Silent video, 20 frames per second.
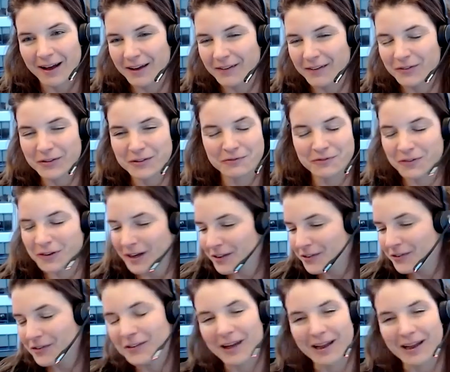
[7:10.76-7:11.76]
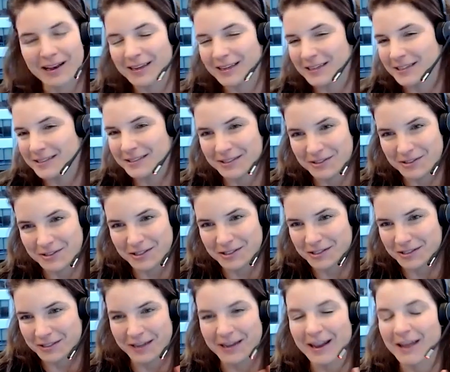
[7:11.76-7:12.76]
I've gone right through that list, and
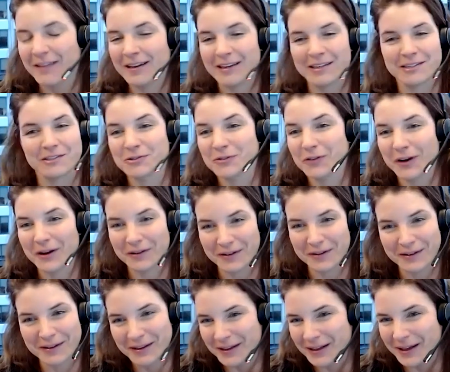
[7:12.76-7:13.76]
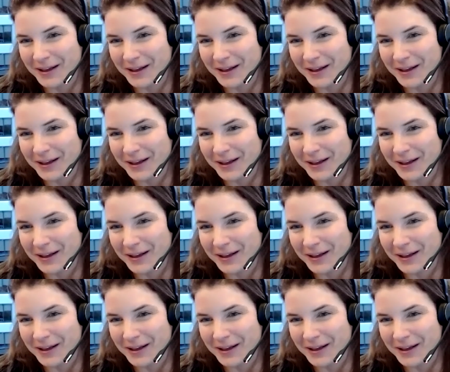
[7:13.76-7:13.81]
just now the list has grown.